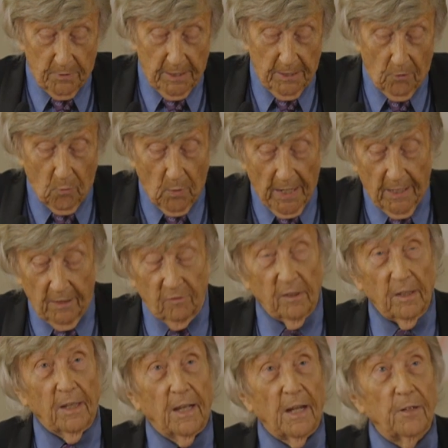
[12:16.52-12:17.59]

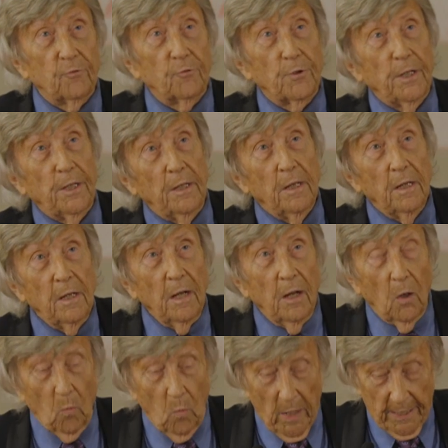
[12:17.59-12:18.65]
grazing country
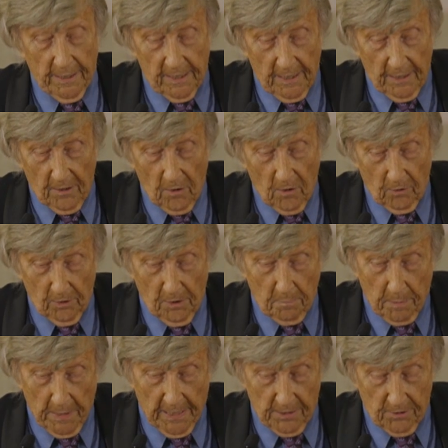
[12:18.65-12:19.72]
awaiting
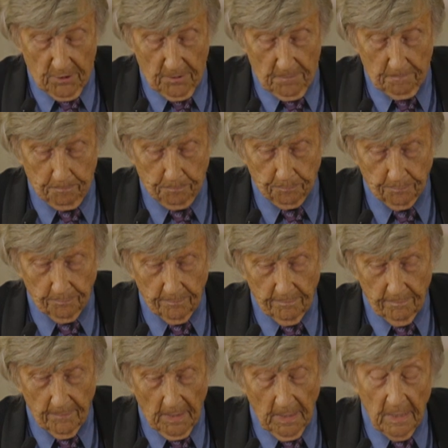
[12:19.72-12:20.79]
occupation."
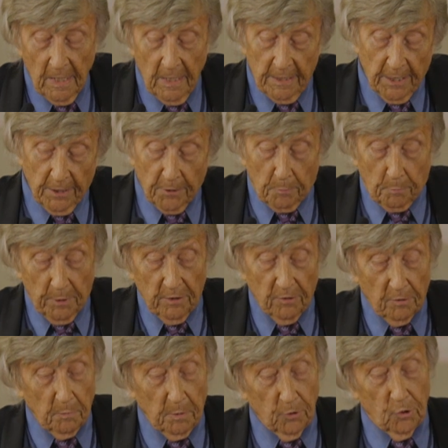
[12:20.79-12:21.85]
Now, the
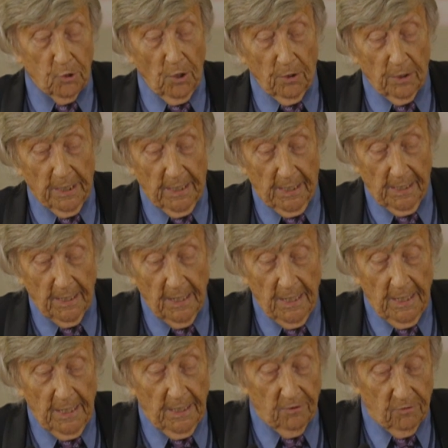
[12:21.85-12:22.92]
principal shock here
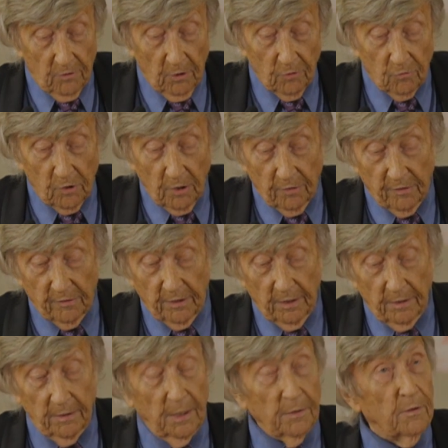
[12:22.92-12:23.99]
is not just
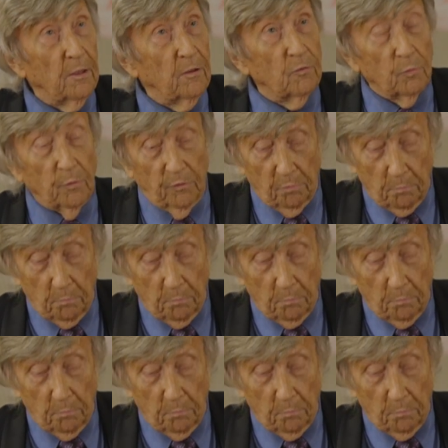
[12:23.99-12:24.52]
that this was